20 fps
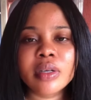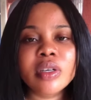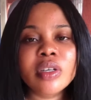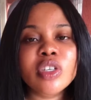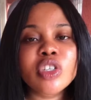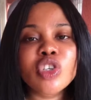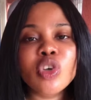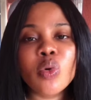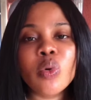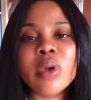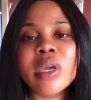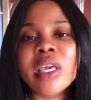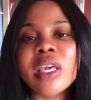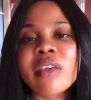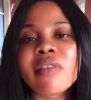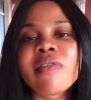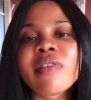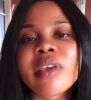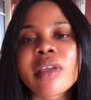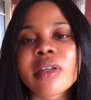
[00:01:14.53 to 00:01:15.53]
Don't
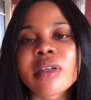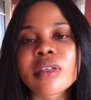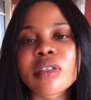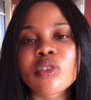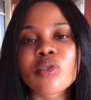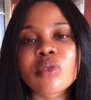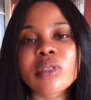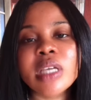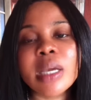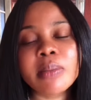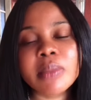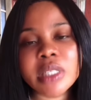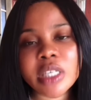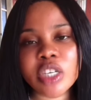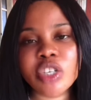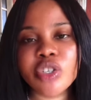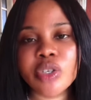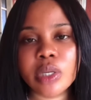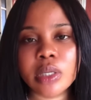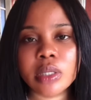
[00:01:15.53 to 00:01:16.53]
give in to
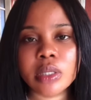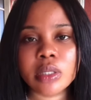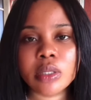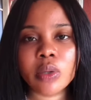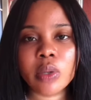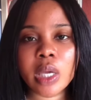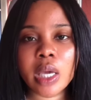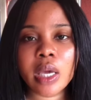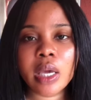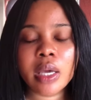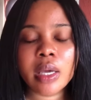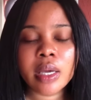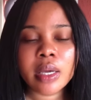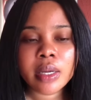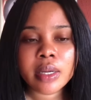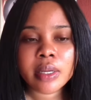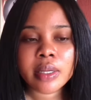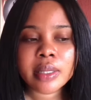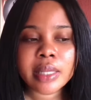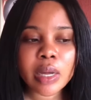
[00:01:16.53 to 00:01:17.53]
temptations, okay?
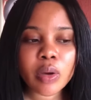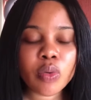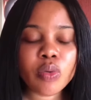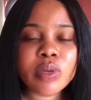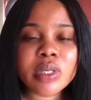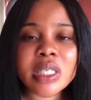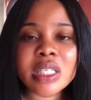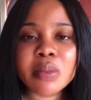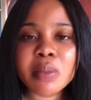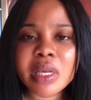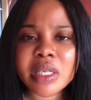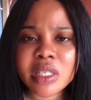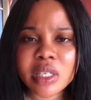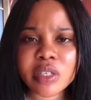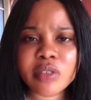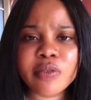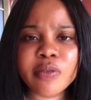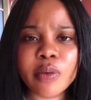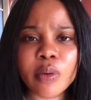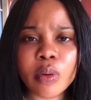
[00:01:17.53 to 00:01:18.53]
Now, who's this message
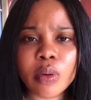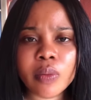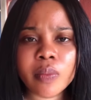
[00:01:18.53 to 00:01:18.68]
for?